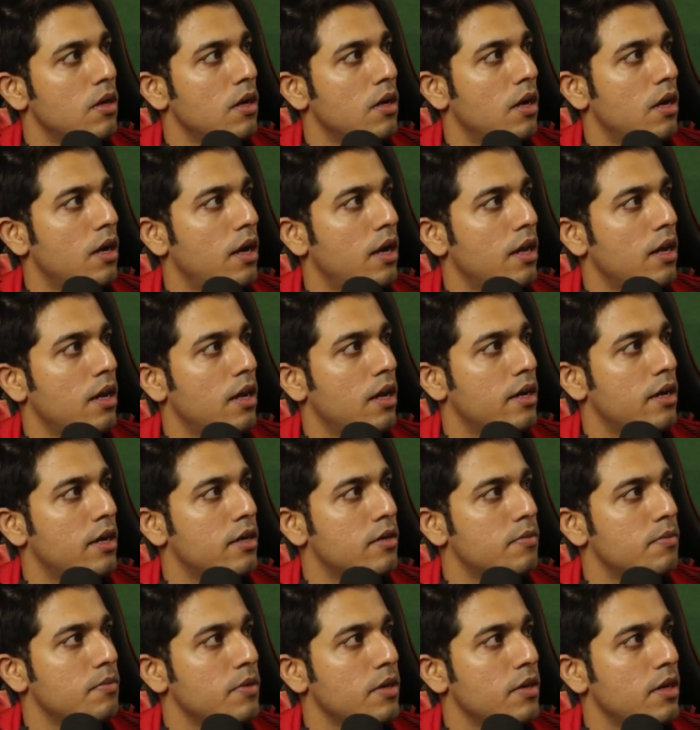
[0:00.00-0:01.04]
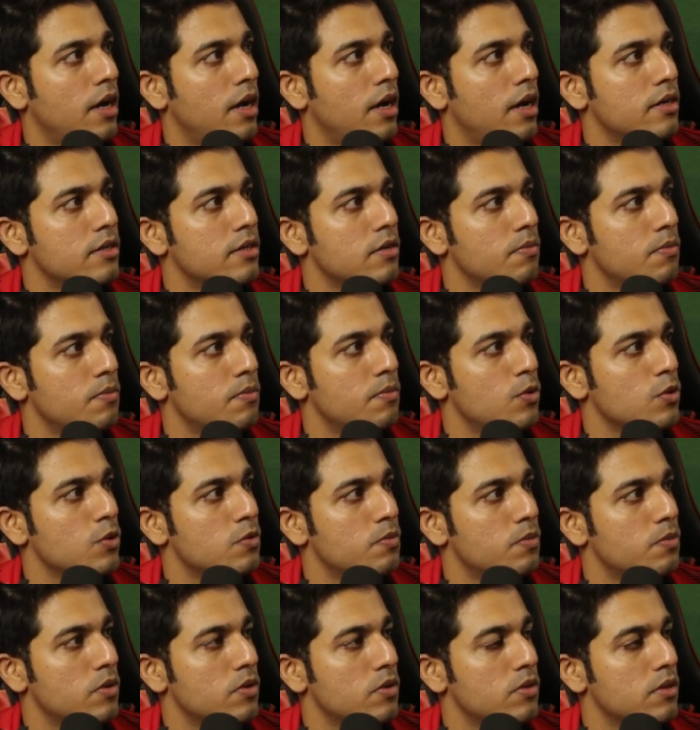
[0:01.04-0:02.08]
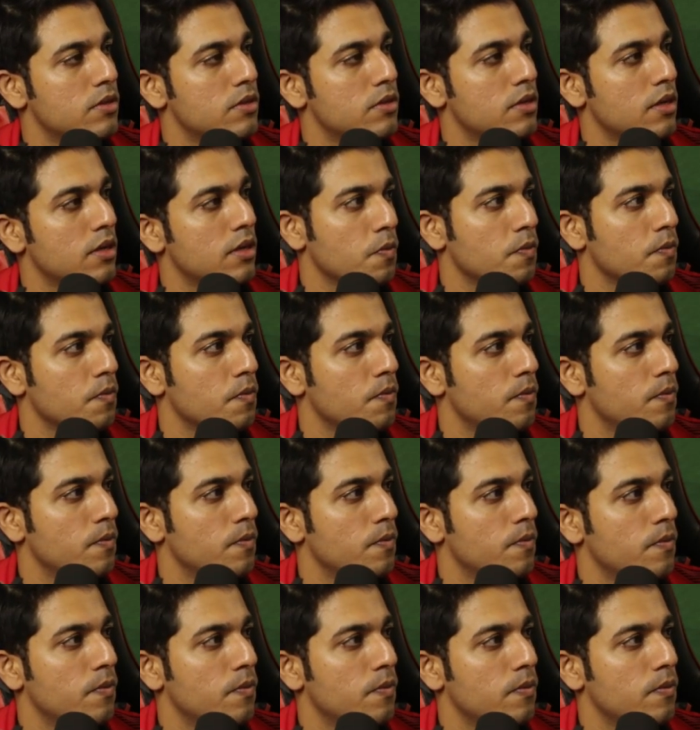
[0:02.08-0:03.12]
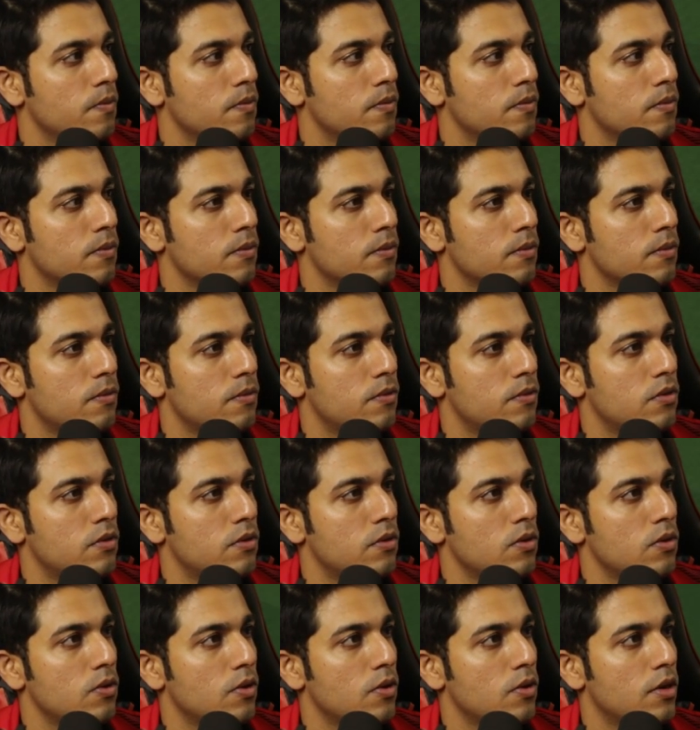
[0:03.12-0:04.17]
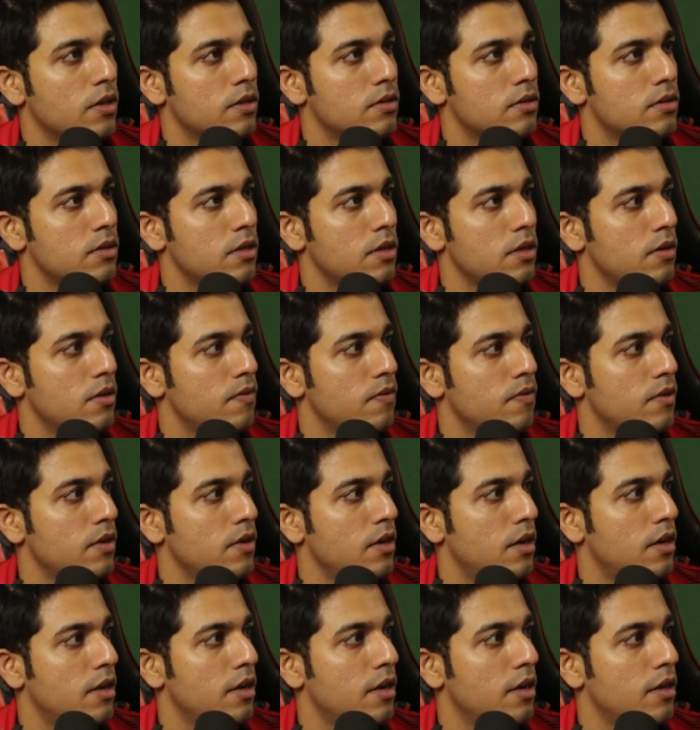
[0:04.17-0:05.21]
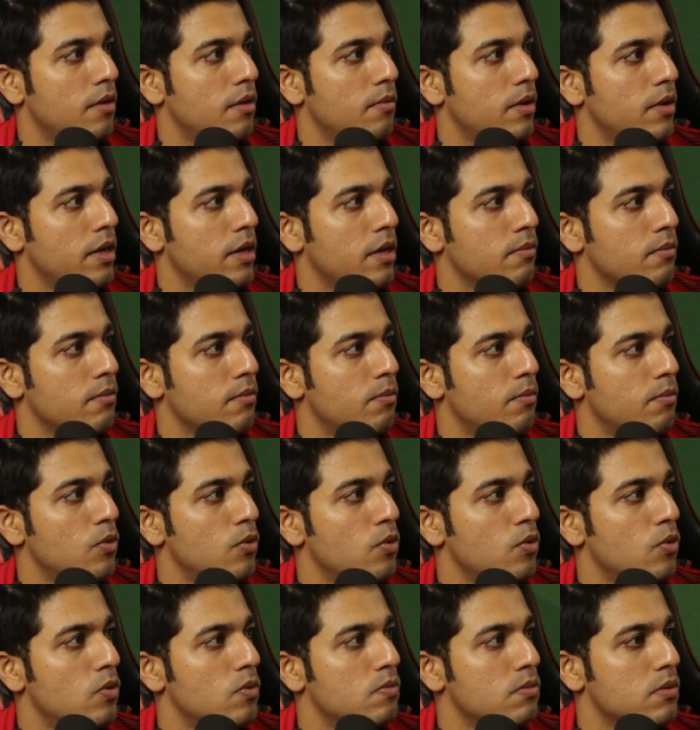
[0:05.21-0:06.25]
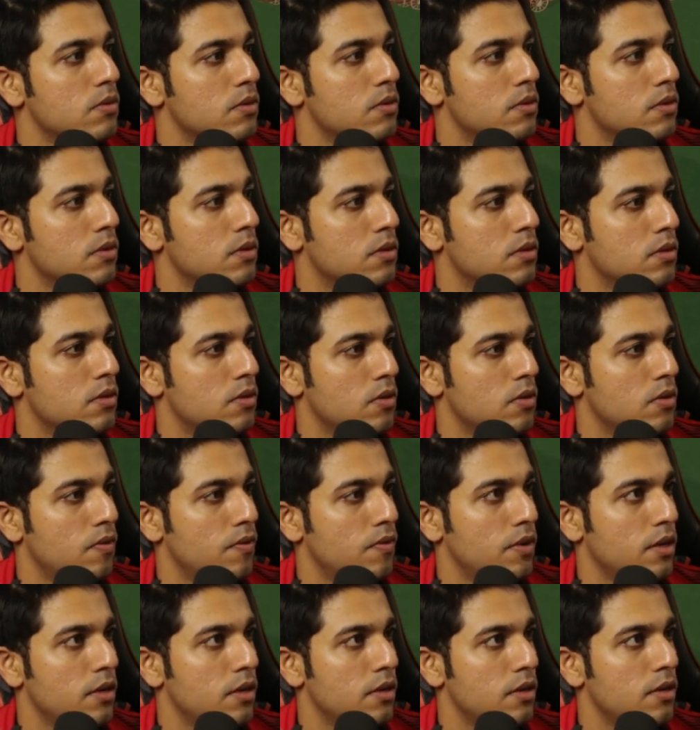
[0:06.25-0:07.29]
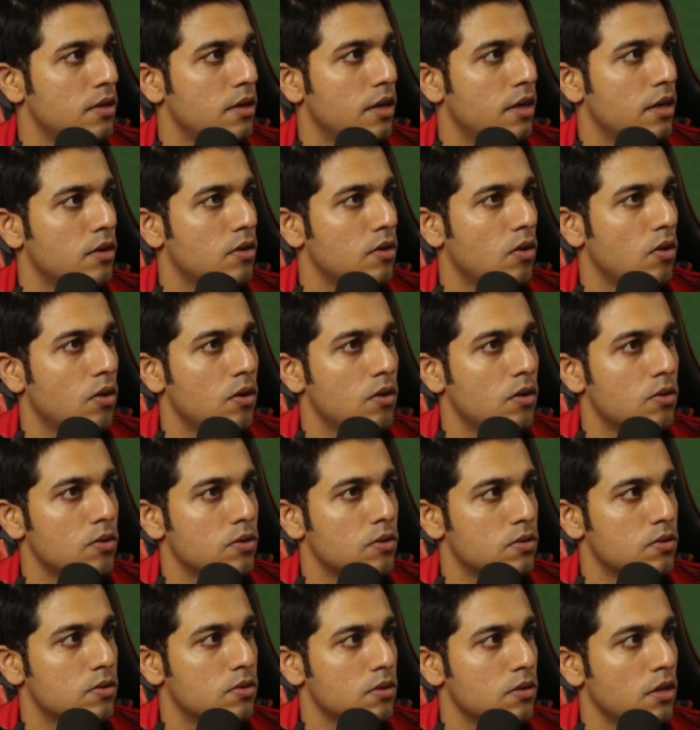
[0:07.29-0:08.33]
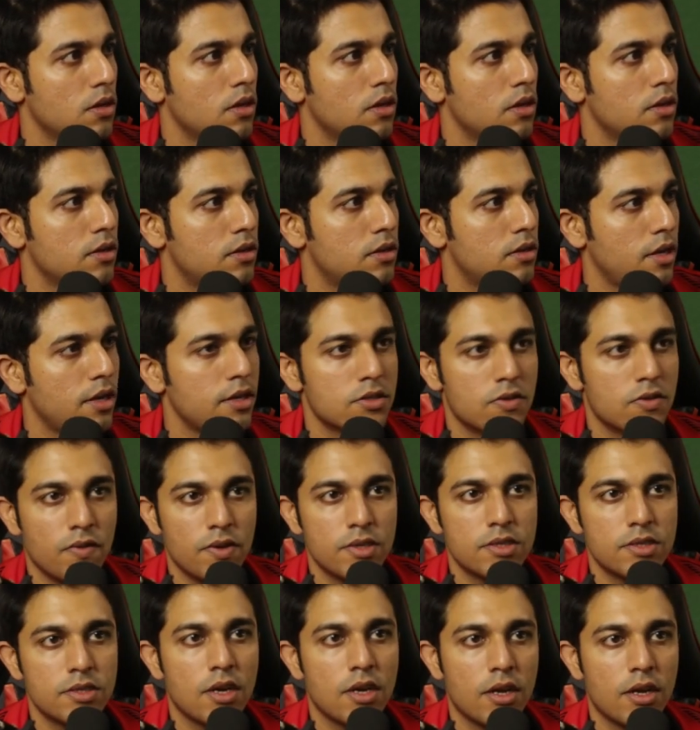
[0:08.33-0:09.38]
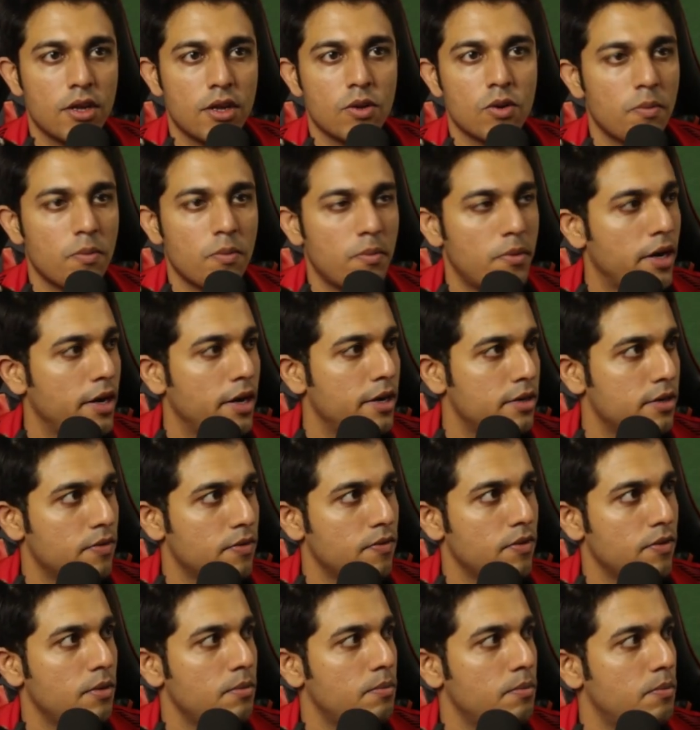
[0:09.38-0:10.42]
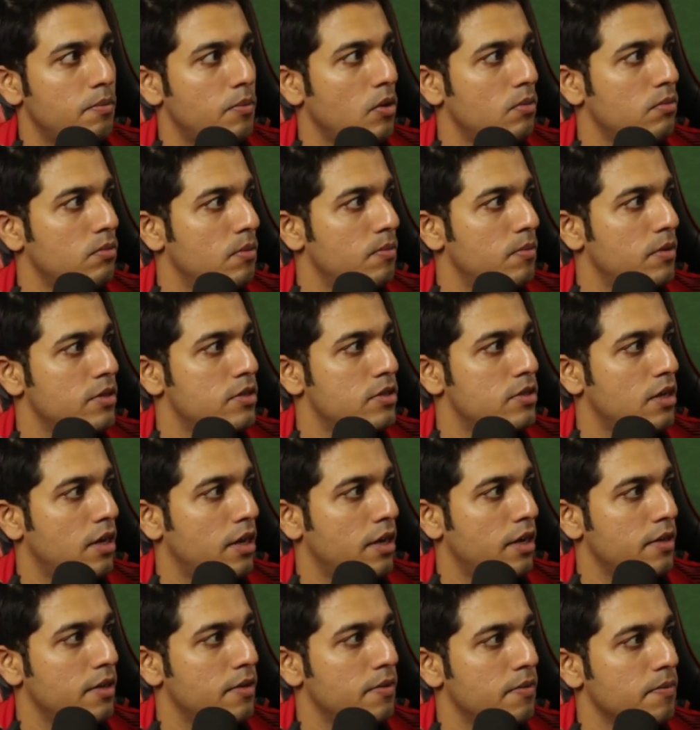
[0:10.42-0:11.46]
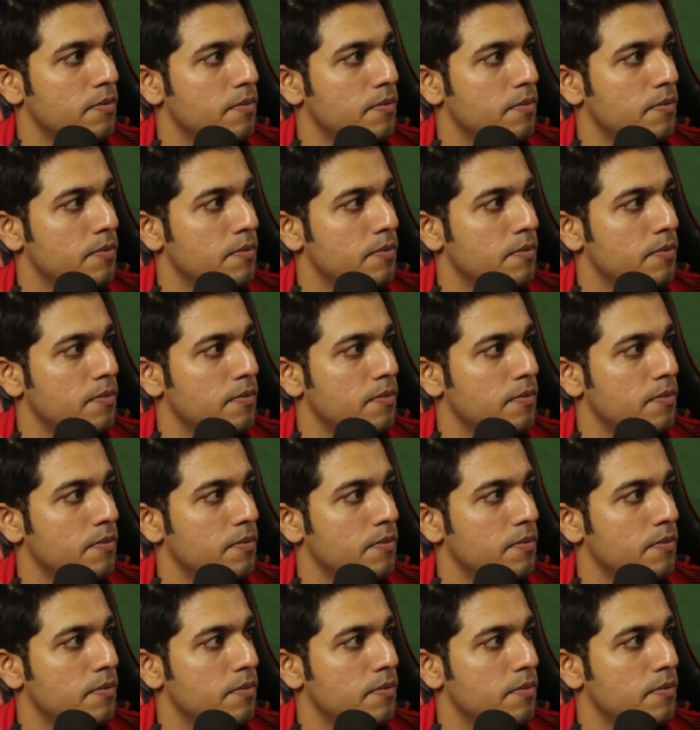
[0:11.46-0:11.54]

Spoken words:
and let me add some post processing. So you can see we are enabling bloom over here, and all those things which are brighter will probably shine.